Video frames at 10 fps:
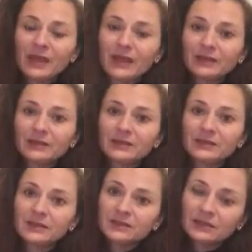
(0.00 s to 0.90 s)
and
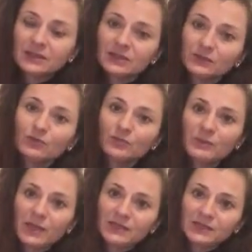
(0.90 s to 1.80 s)
this, this would be
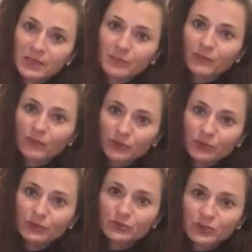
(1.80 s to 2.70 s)
my tip for
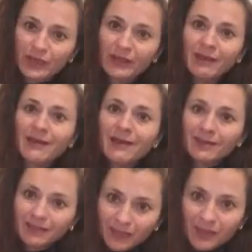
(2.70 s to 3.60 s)
you today.
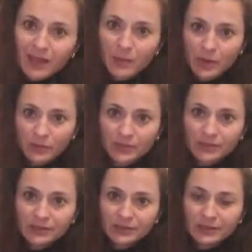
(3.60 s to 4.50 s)
Think about
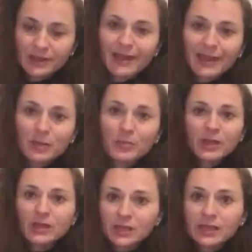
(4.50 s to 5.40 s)
it and
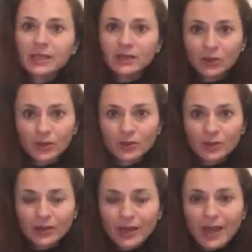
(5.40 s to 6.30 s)
be clear
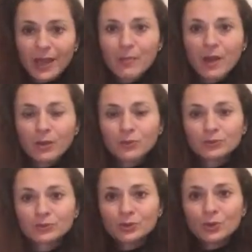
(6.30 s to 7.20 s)

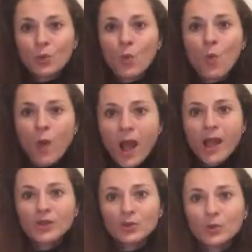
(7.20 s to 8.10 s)
about
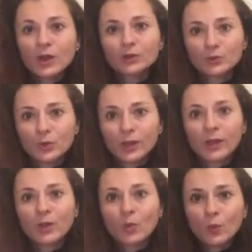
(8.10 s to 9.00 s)
why you are
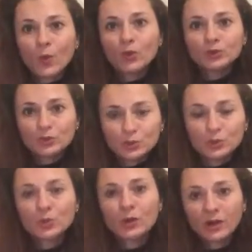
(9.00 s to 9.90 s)
doing what
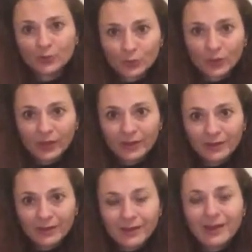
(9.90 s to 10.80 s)
you are doing
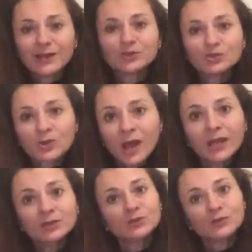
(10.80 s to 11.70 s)
and
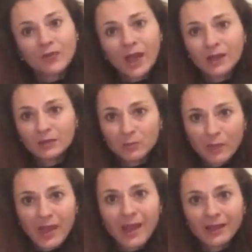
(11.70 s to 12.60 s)
try to find
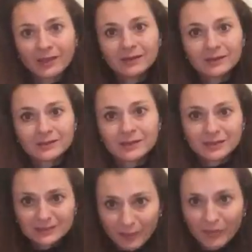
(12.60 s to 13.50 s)
behind it
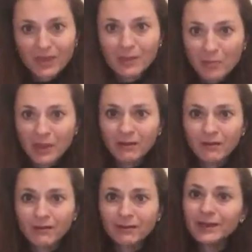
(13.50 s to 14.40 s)
something
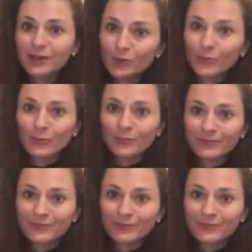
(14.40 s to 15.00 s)
bigger than you.